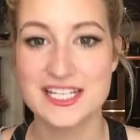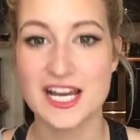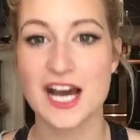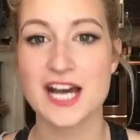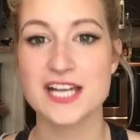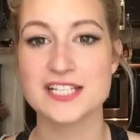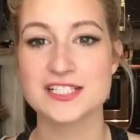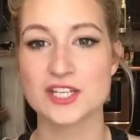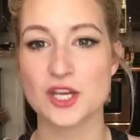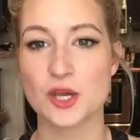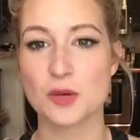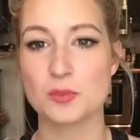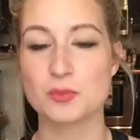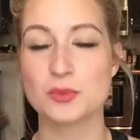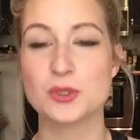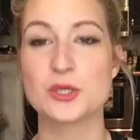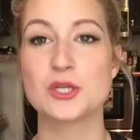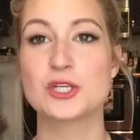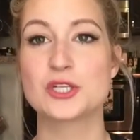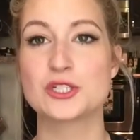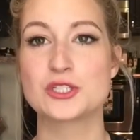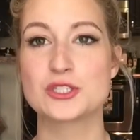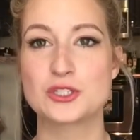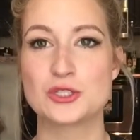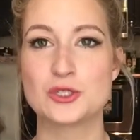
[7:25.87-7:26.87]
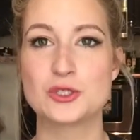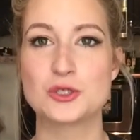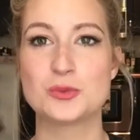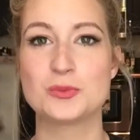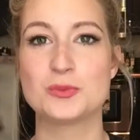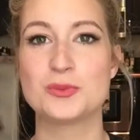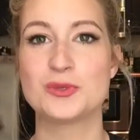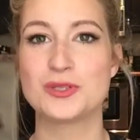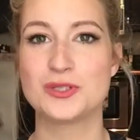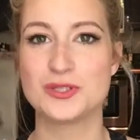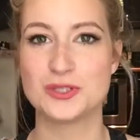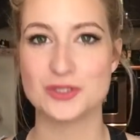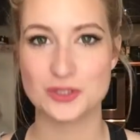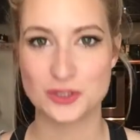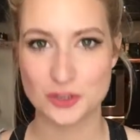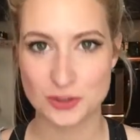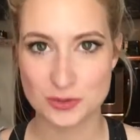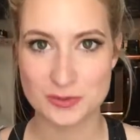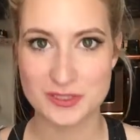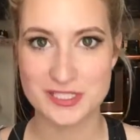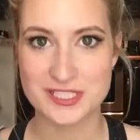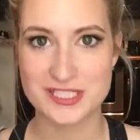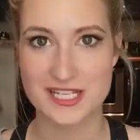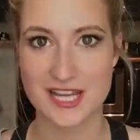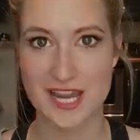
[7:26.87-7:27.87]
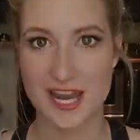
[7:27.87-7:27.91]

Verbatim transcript: not a book tube newbie